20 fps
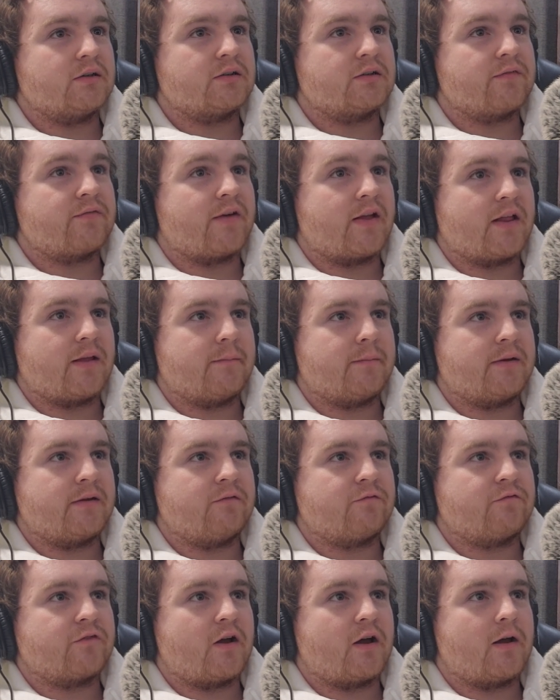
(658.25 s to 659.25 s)

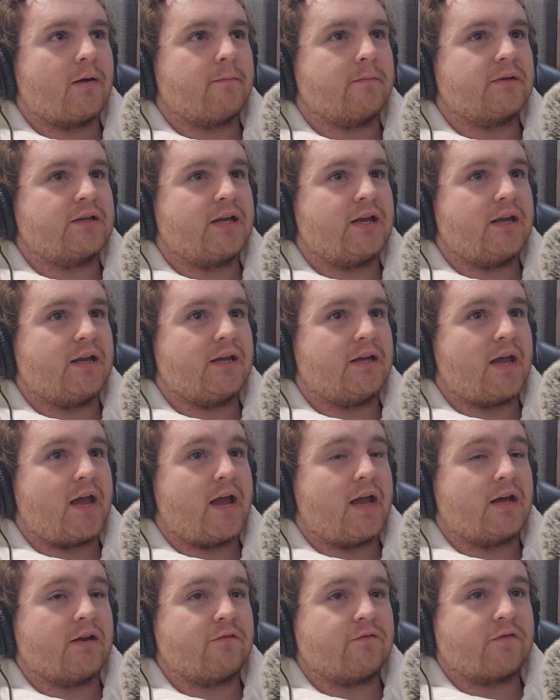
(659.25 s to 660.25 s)
development from King
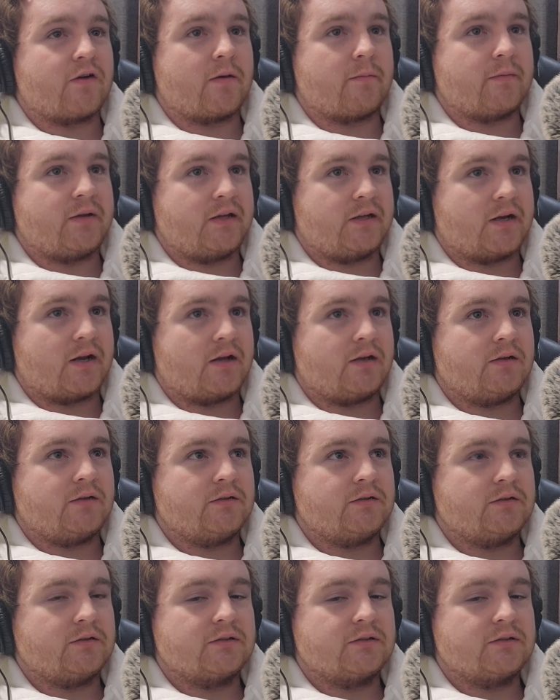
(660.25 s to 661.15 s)
and from Eda.